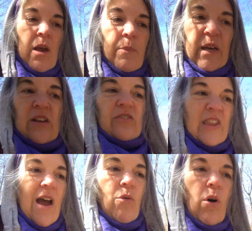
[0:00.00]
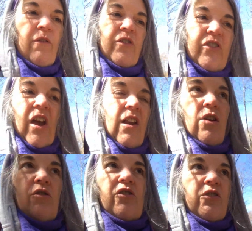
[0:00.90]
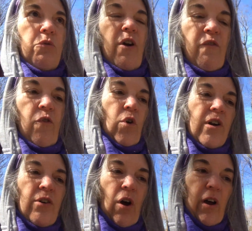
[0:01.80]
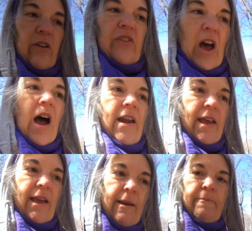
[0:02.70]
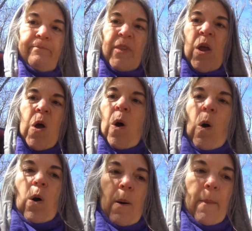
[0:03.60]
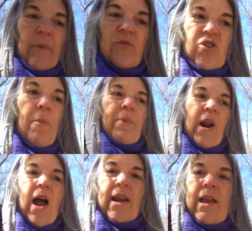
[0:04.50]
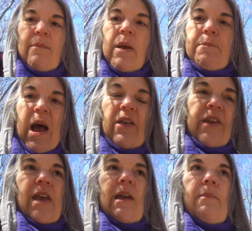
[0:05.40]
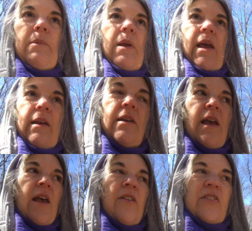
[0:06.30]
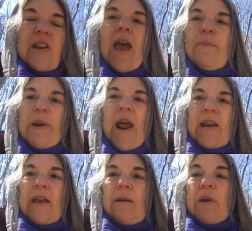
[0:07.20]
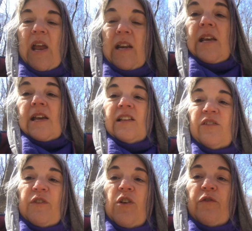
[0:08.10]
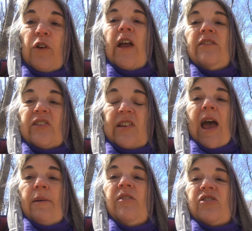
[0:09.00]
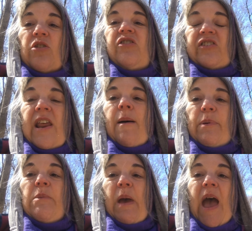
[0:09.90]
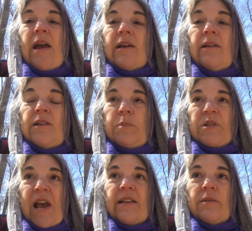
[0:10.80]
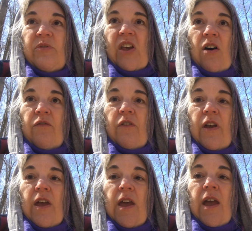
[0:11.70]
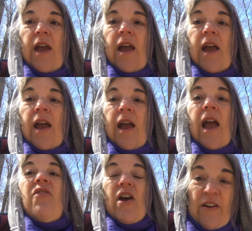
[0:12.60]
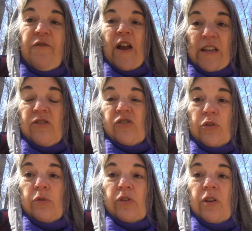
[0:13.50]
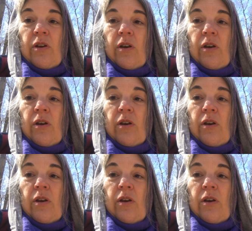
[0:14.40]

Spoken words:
Because now all of a sudden there's 3 or 4 dogs on him, all jumping on him and mouthing him and snapping at him, and he gets fearful and starts snapping back to protect himself. And then a fight ensues.